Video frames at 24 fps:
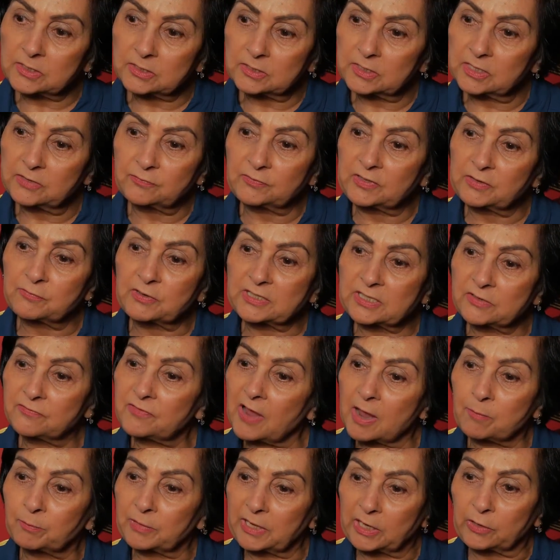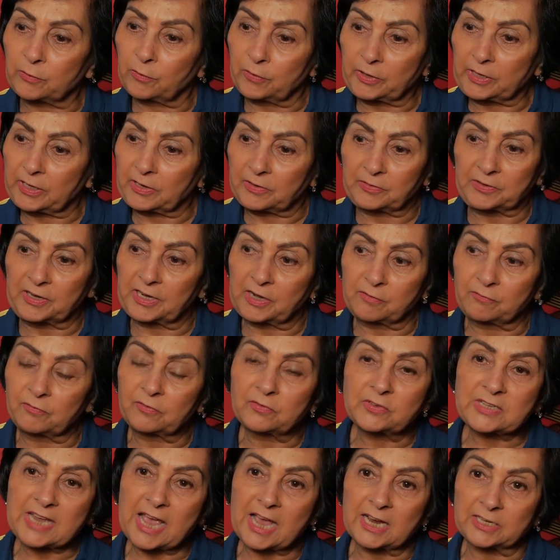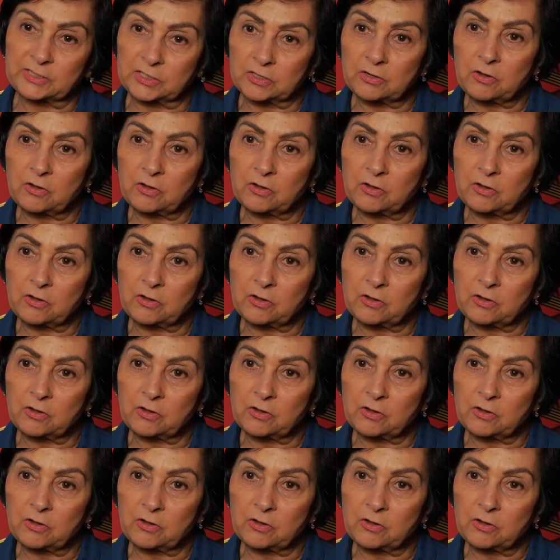If there was a family going in there and we tagged